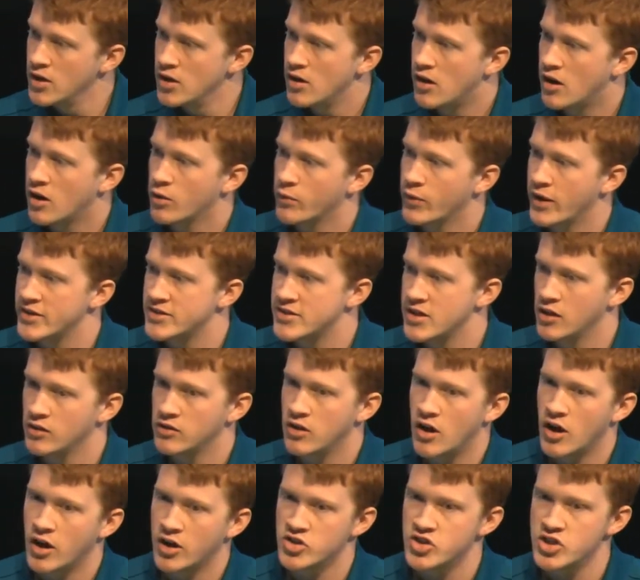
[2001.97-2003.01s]
our red-tailed
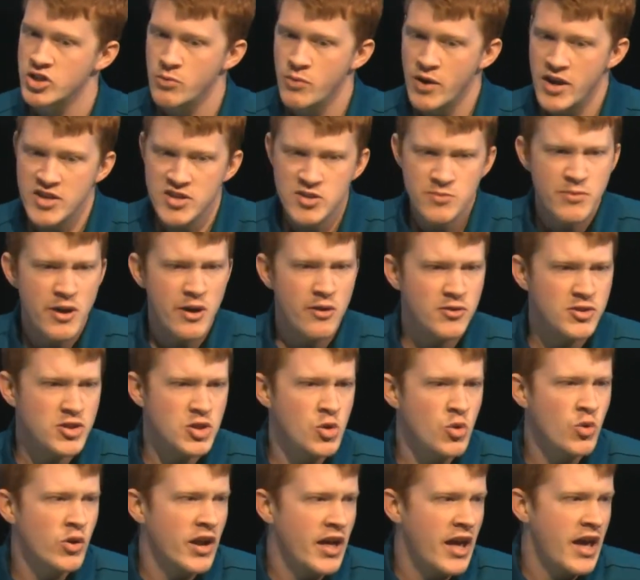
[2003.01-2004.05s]
hawk, she weighs about
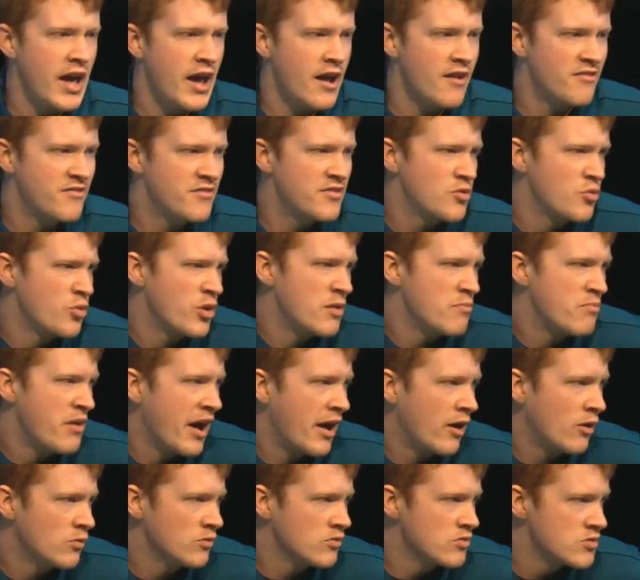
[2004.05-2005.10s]
2.5, 3
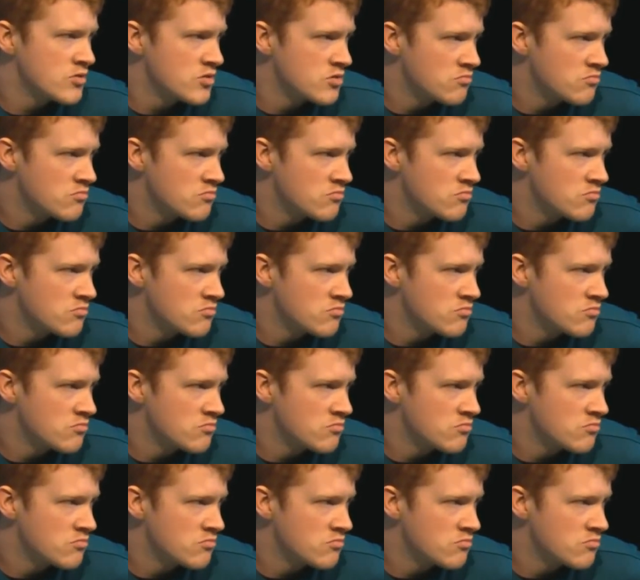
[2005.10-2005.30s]
pounds.